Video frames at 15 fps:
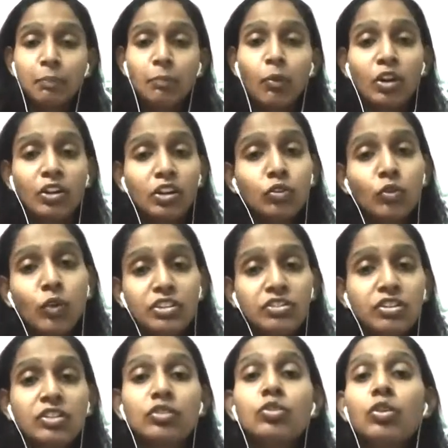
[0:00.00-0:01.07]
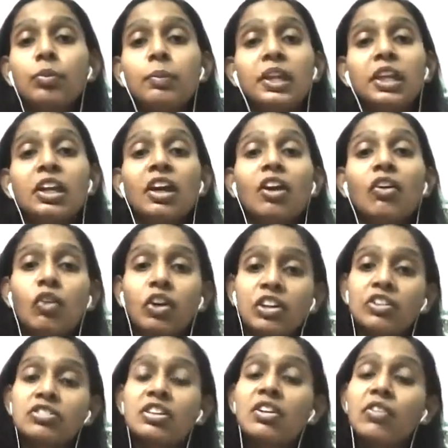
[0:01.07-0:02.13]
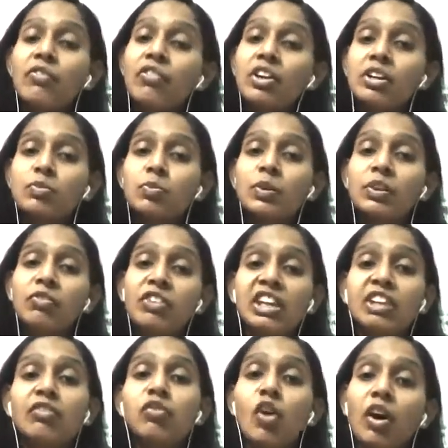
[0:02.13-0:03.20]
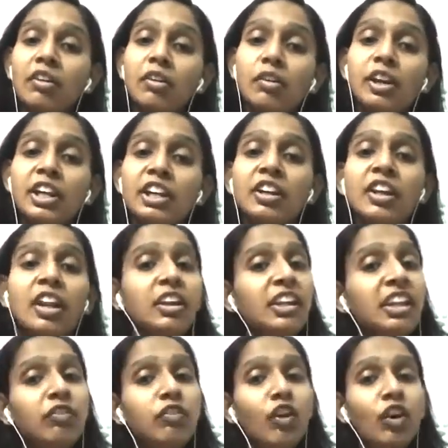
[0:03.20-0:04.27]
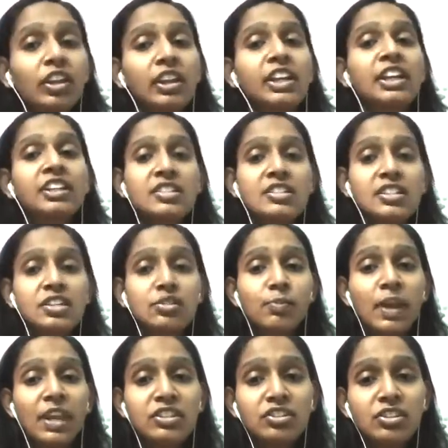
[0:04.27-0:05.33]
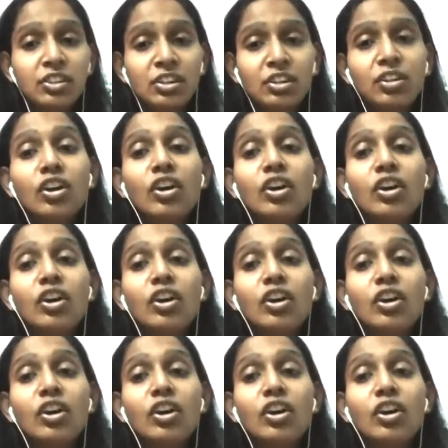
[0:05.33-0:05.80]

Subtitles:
important question should be, what is the difference between flocculated and deflocculated suspension?